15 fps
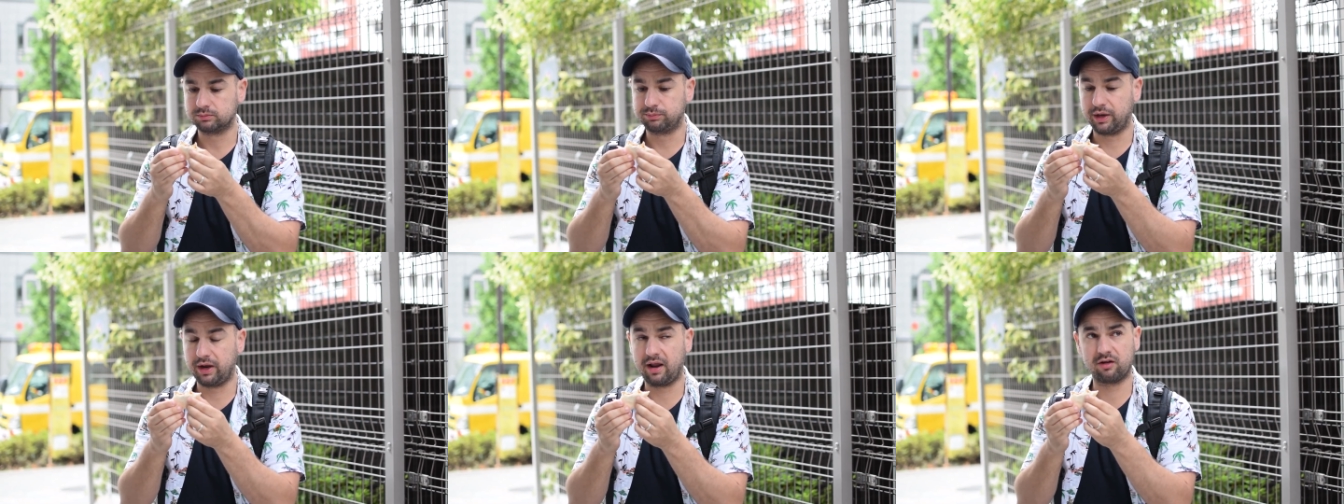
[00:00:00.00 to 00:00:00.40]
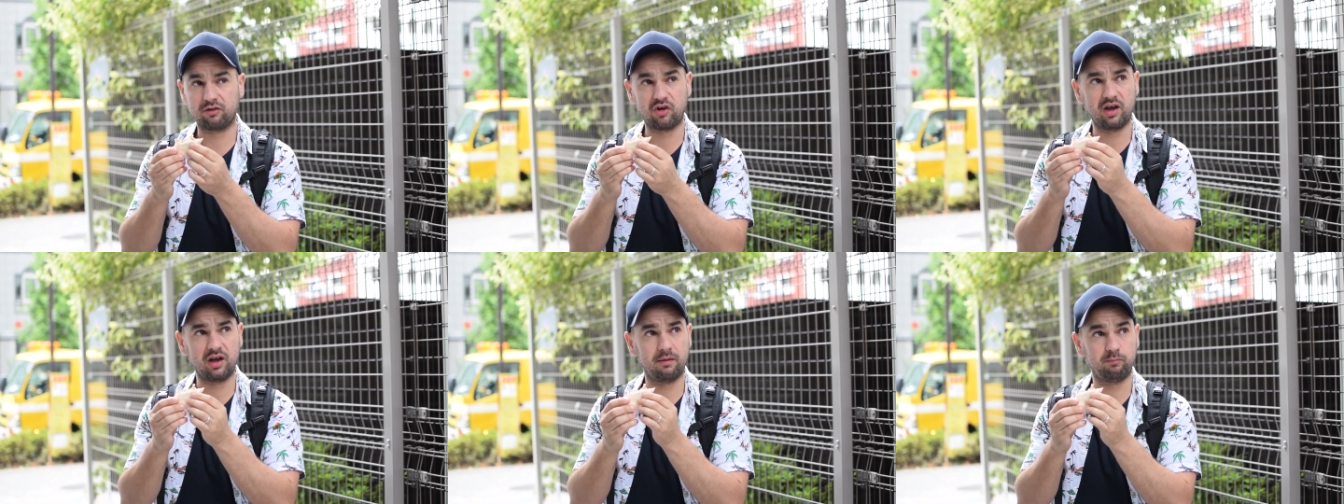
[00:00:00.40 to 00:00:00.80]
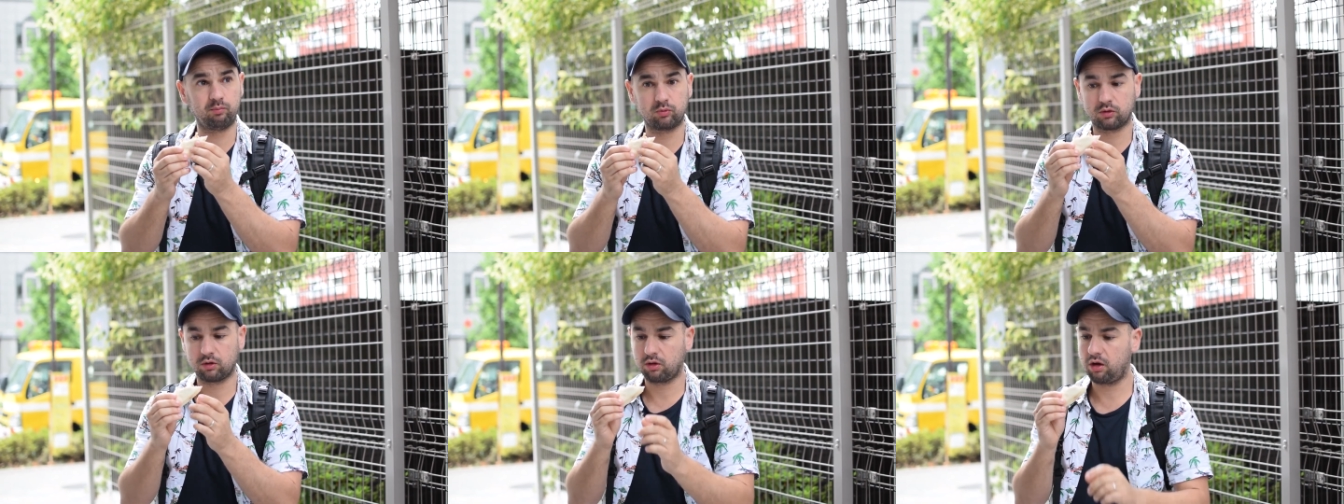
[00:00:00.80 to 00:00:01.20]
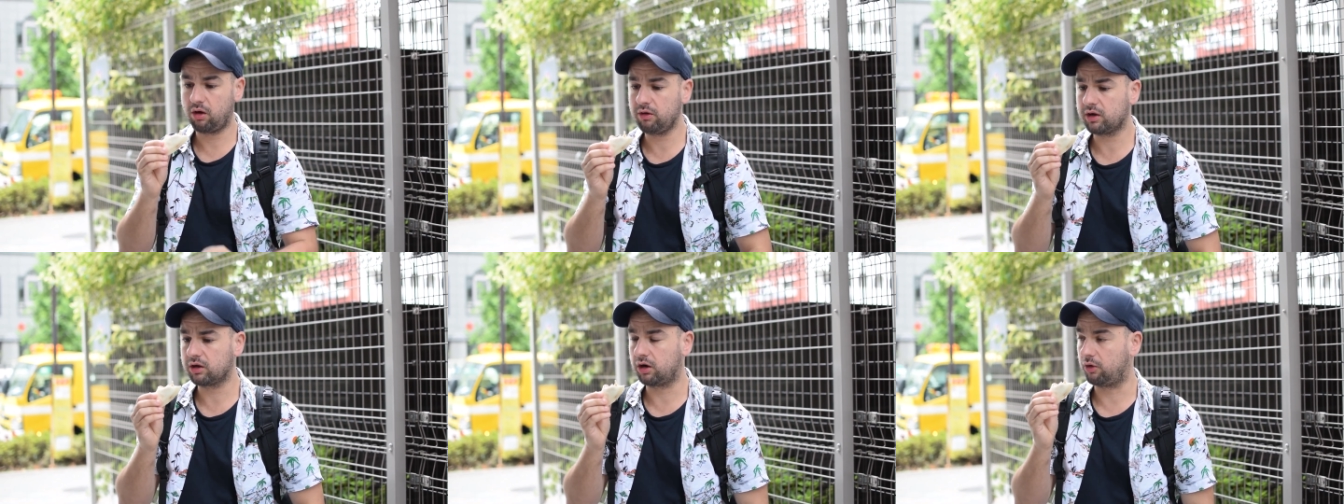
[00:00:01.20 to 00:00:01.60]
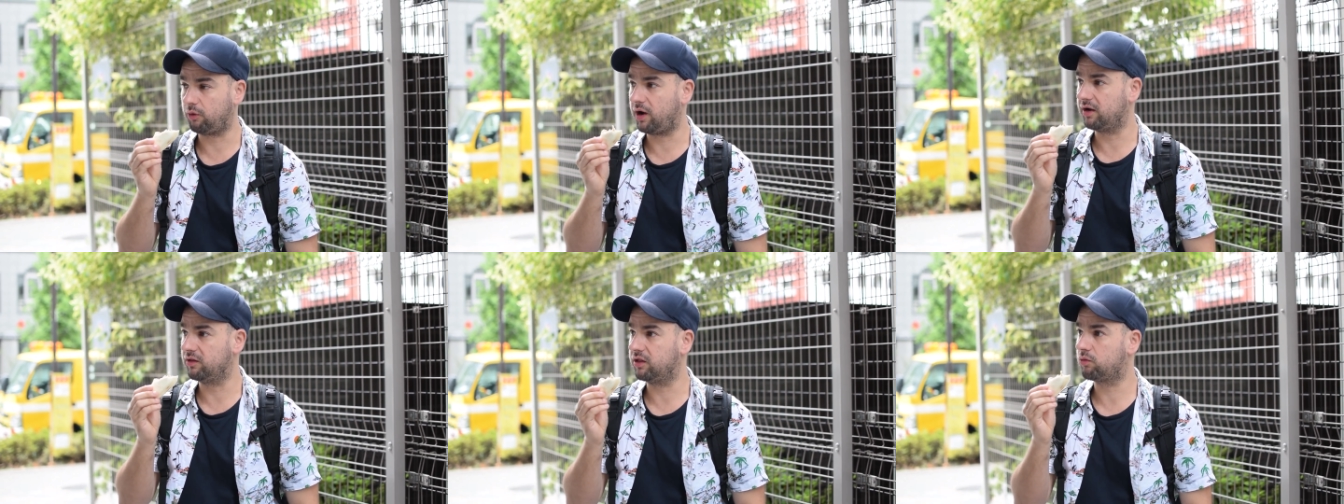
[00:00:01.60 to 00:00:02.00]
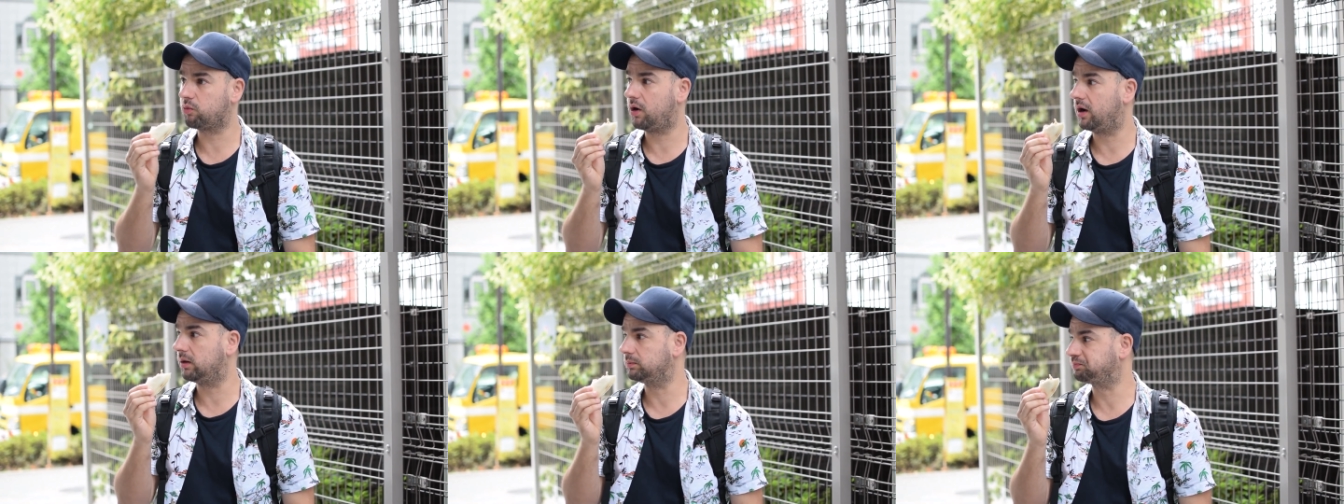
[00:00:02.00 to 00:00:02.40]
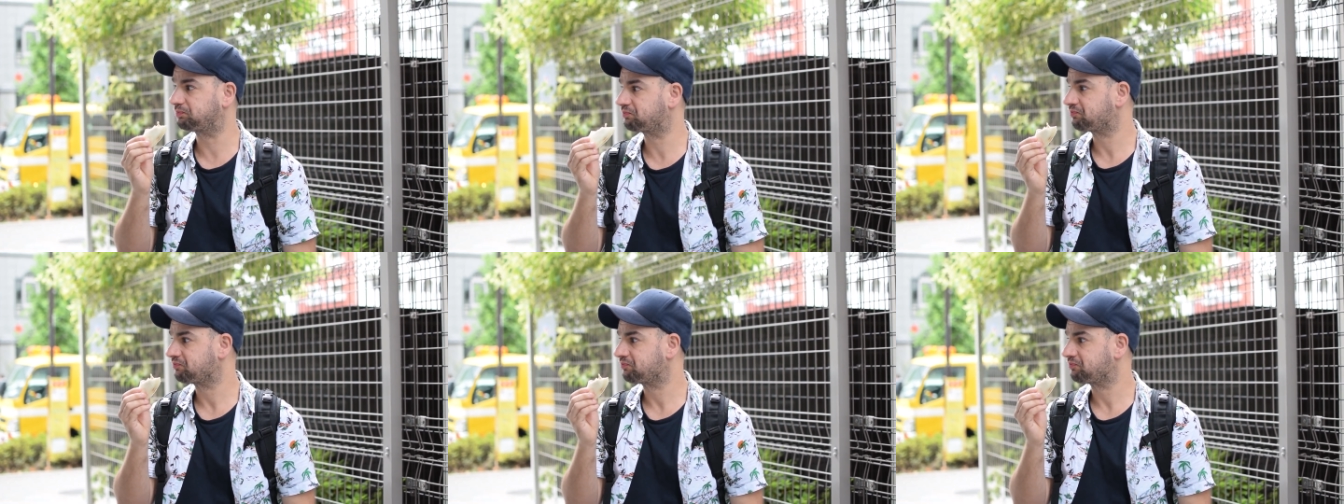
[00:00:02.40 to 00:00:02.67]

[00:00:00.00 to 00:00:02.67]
But out of 10, I reckon I rate this one.